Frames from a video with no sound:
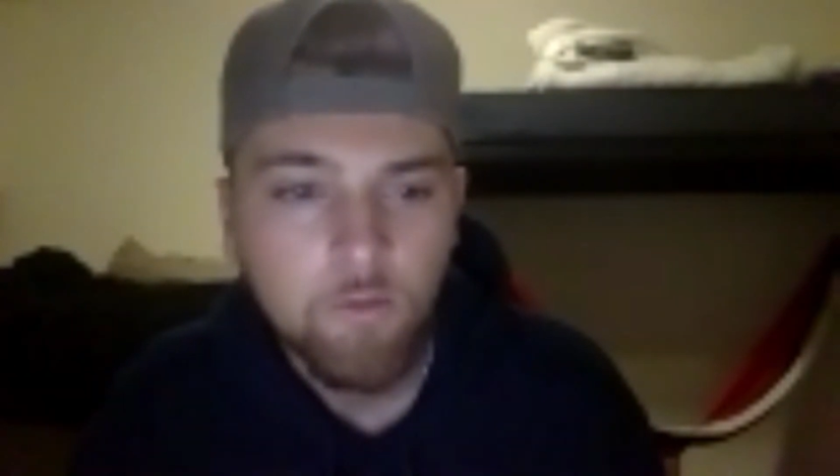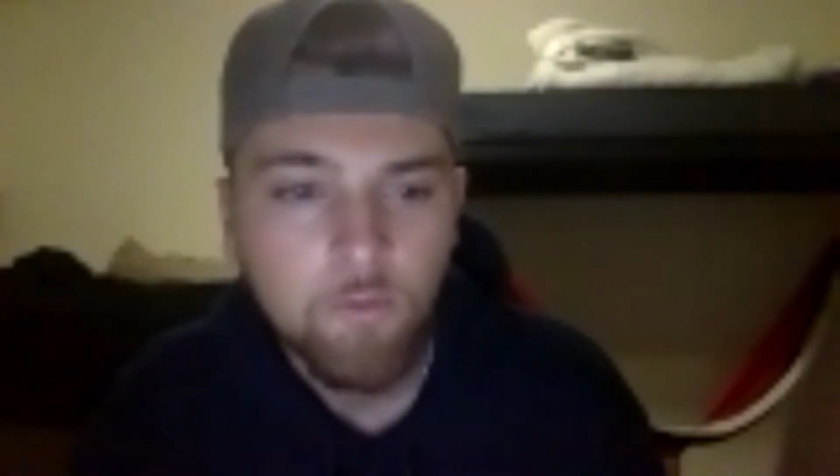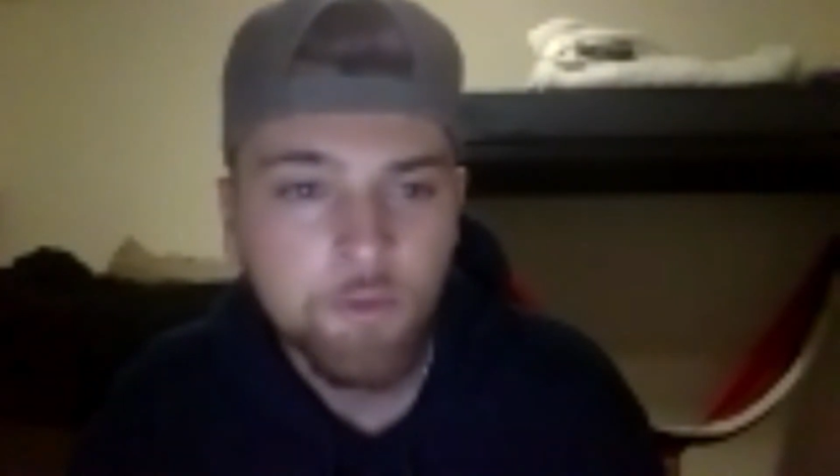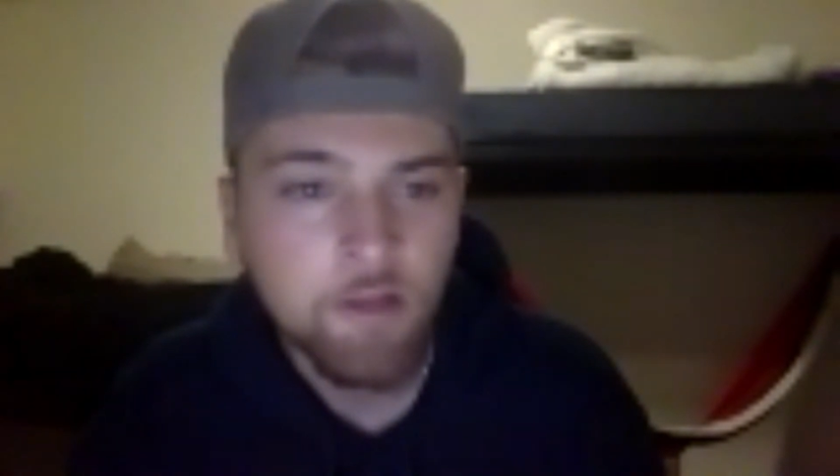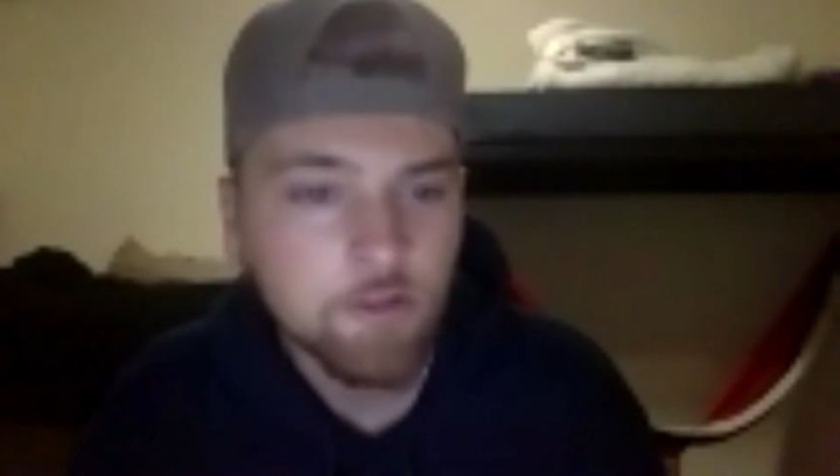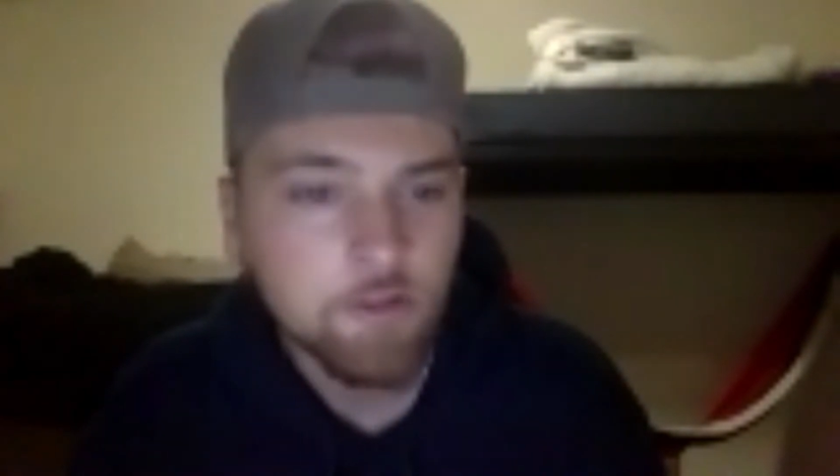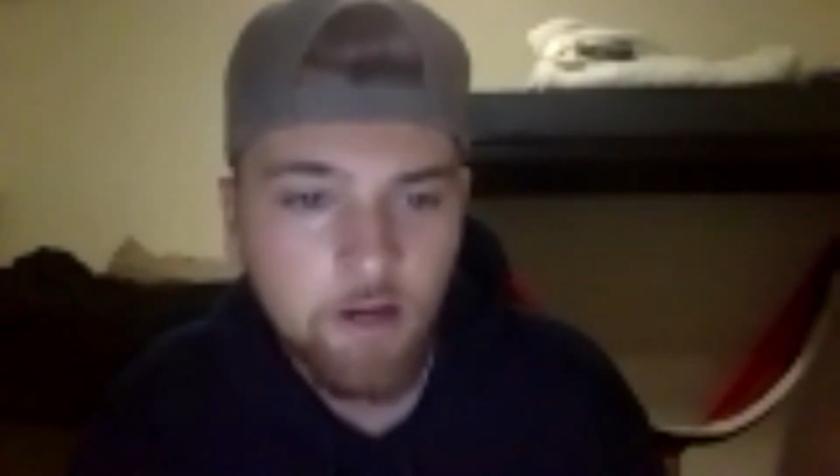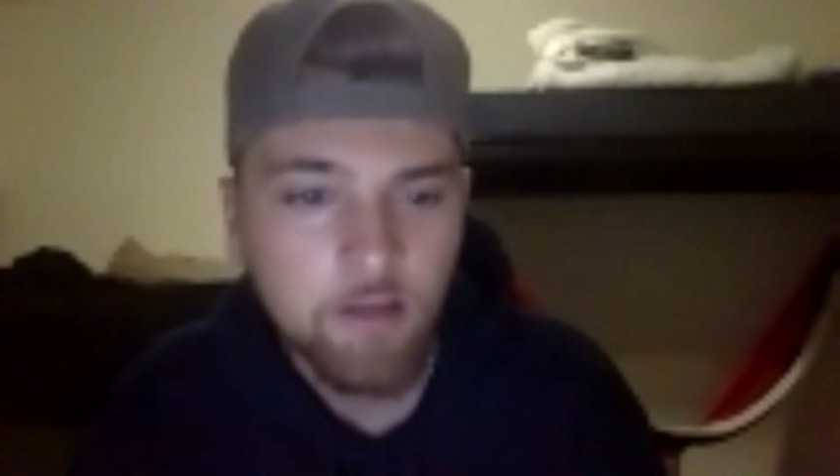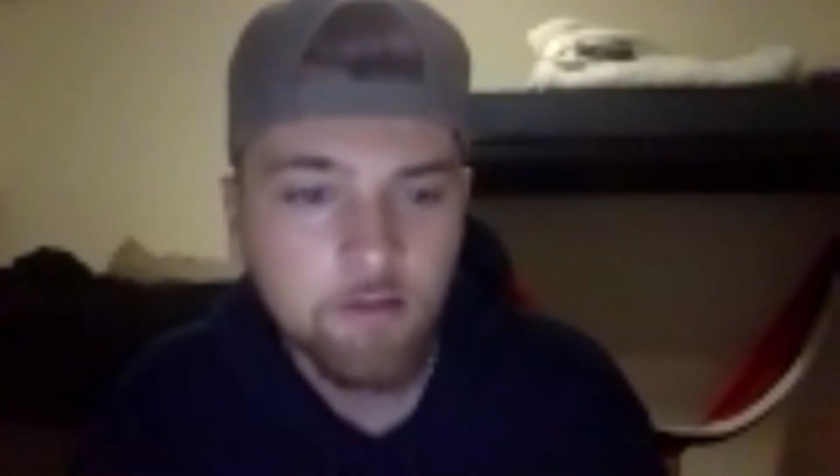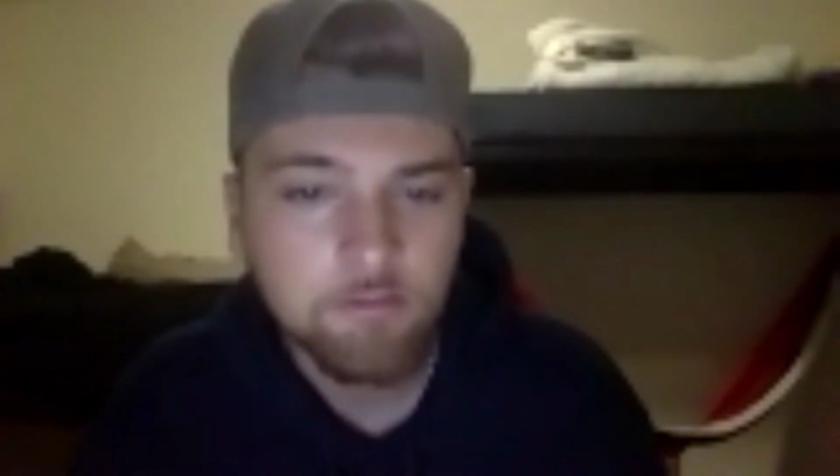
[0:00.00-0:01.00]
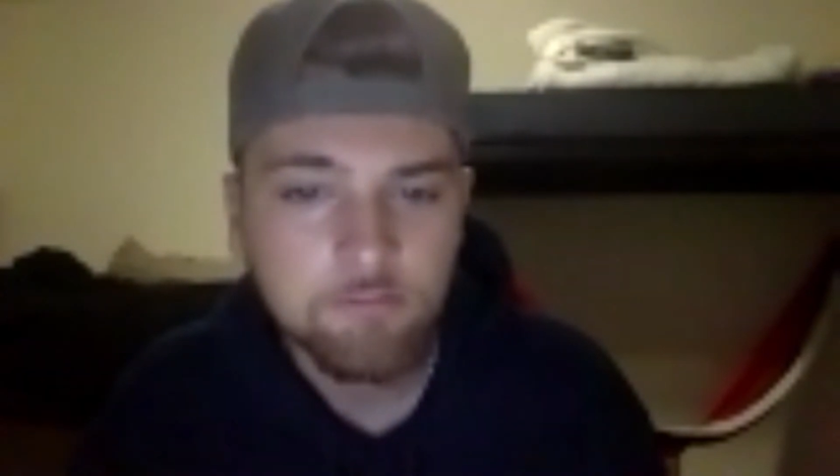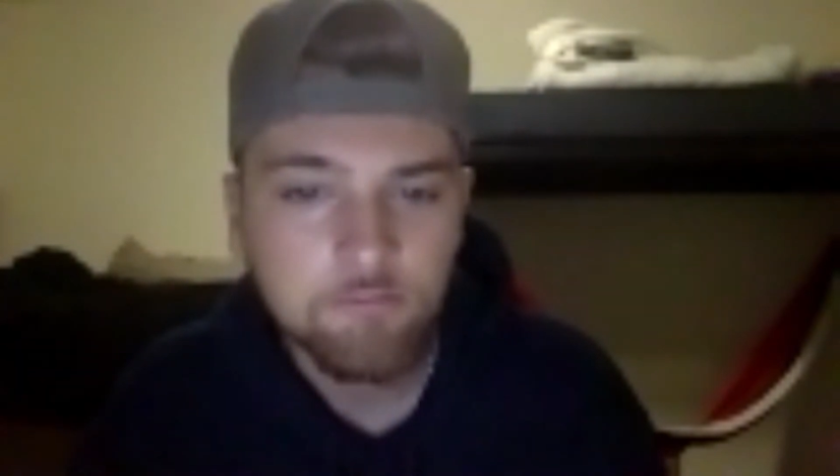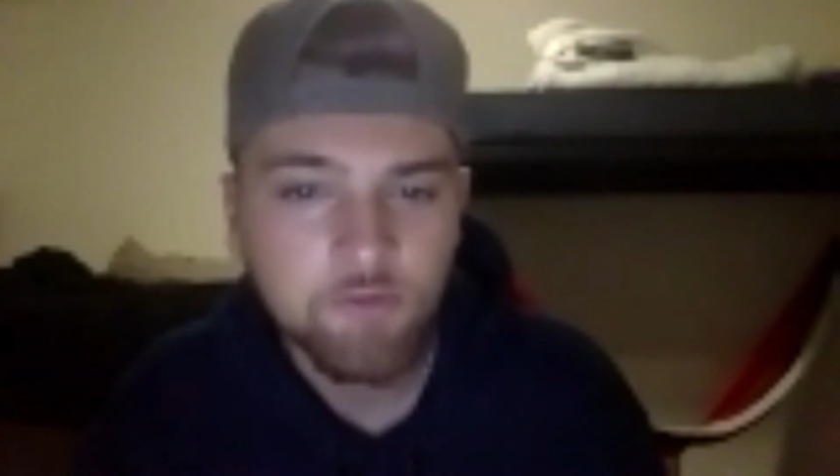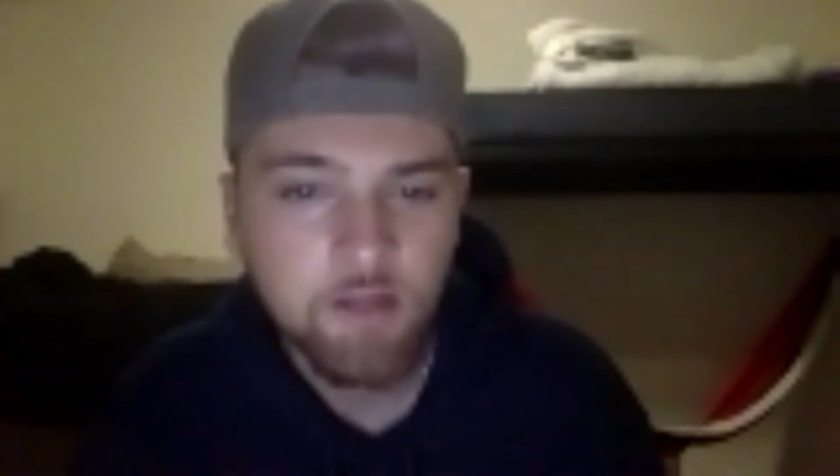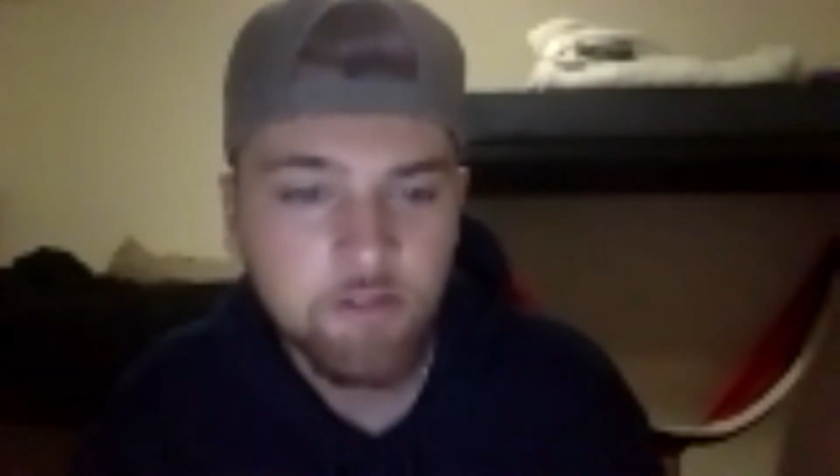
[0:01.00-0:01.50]
without trying,
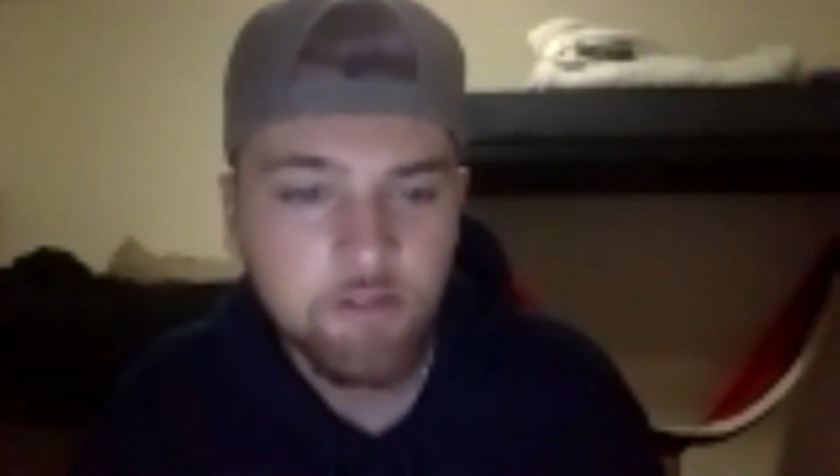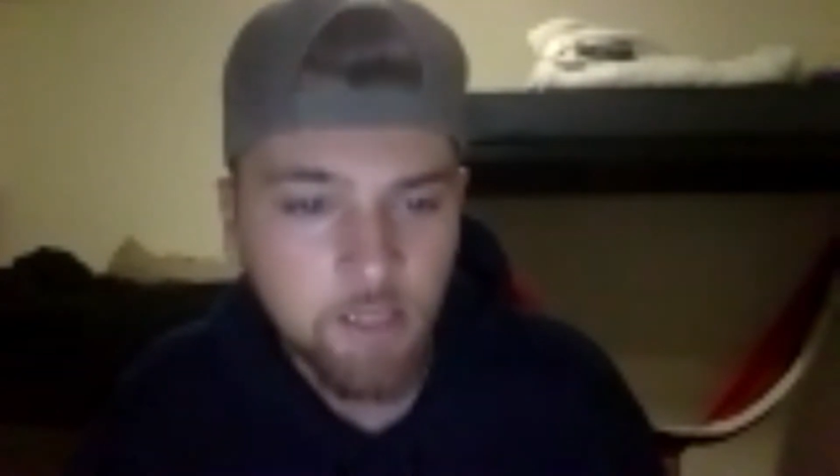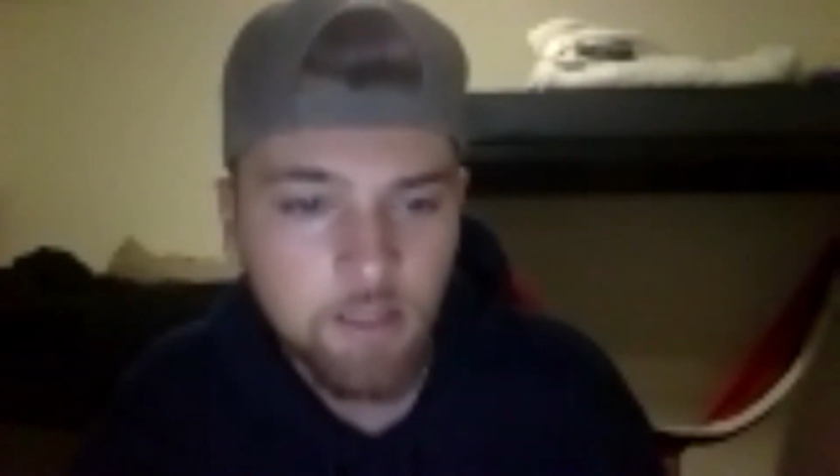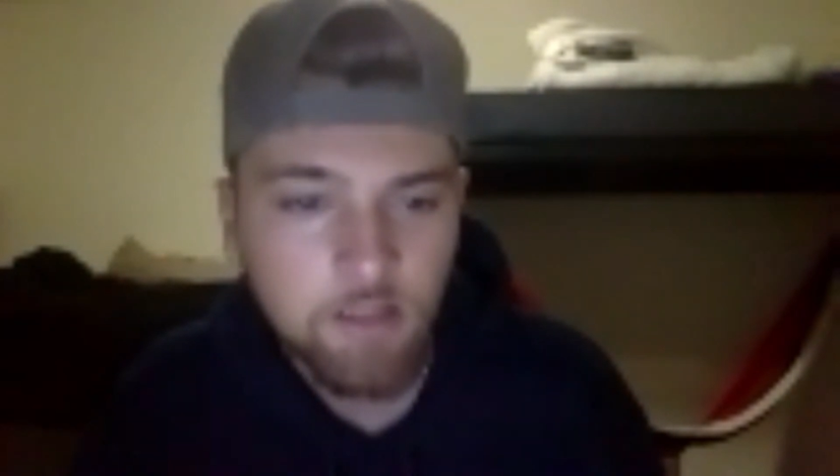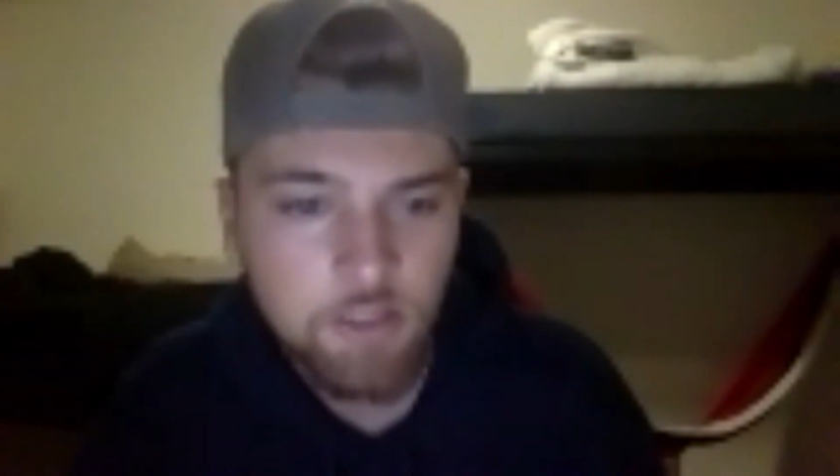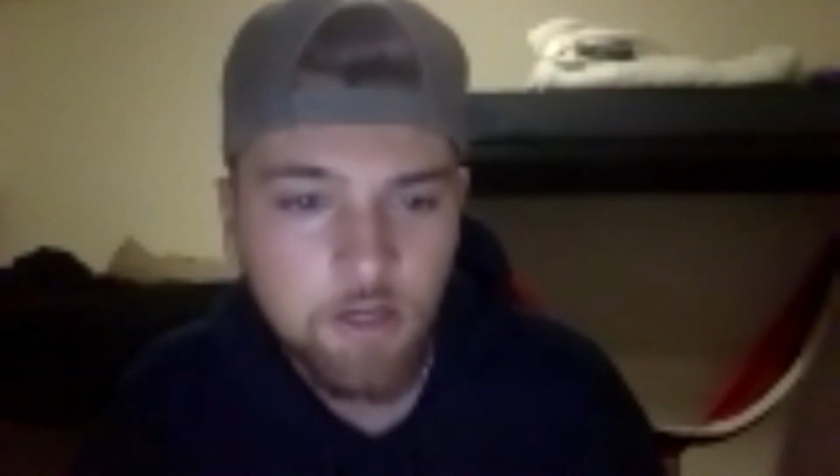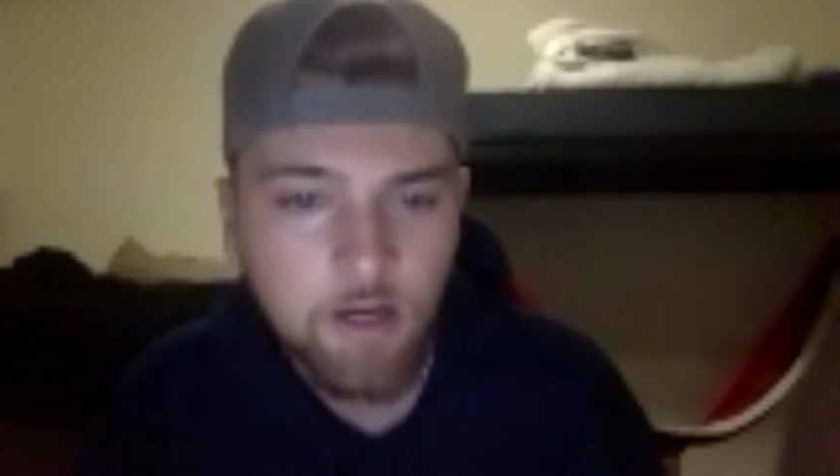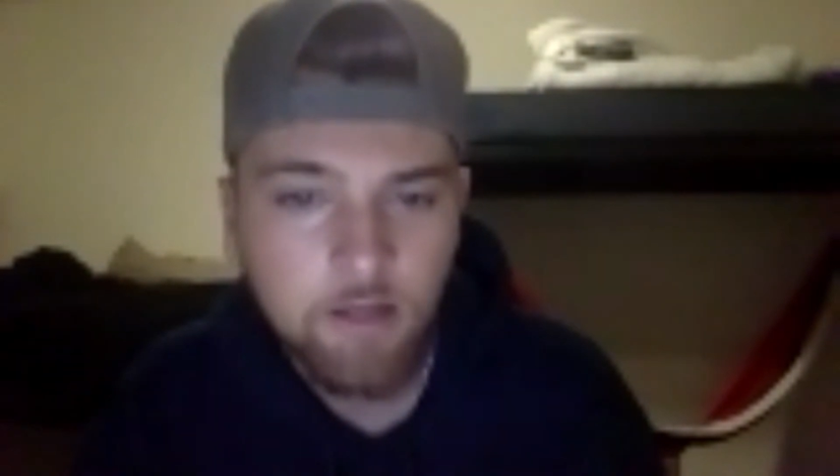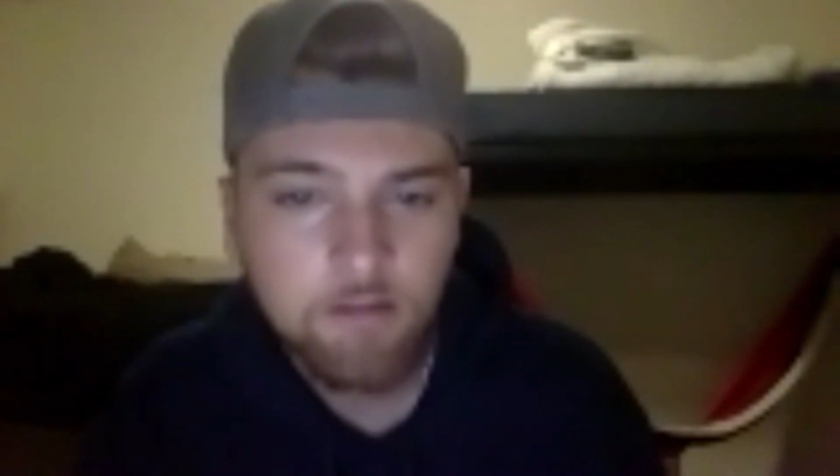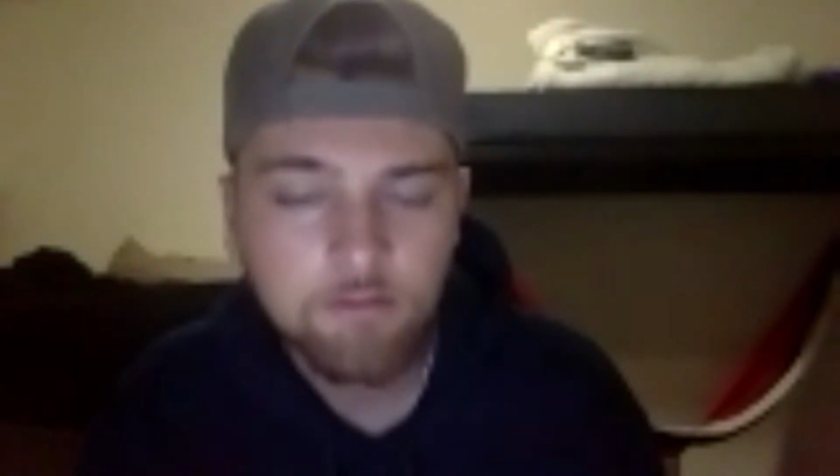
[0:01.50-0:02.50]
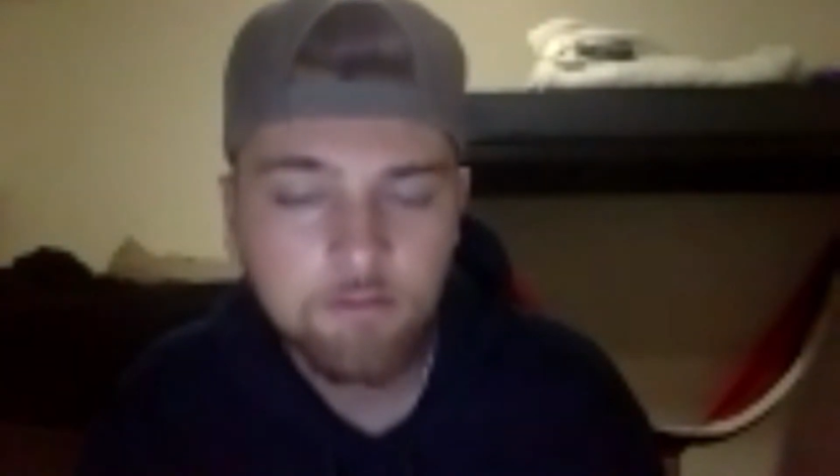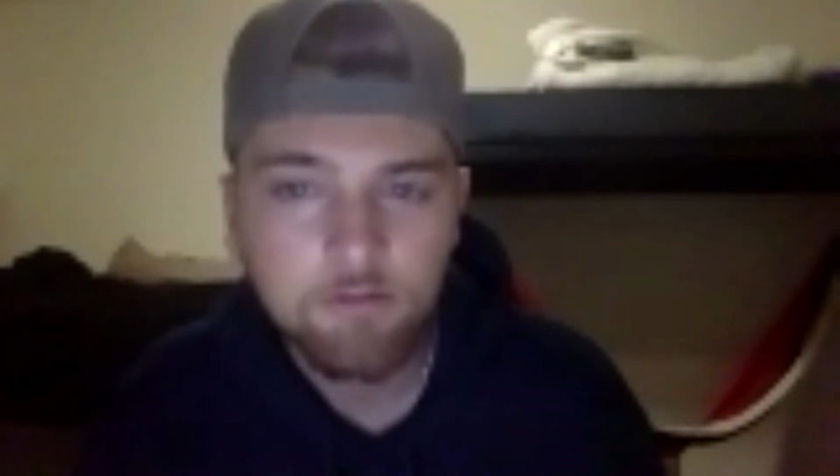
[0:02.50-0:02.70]
without taking the shot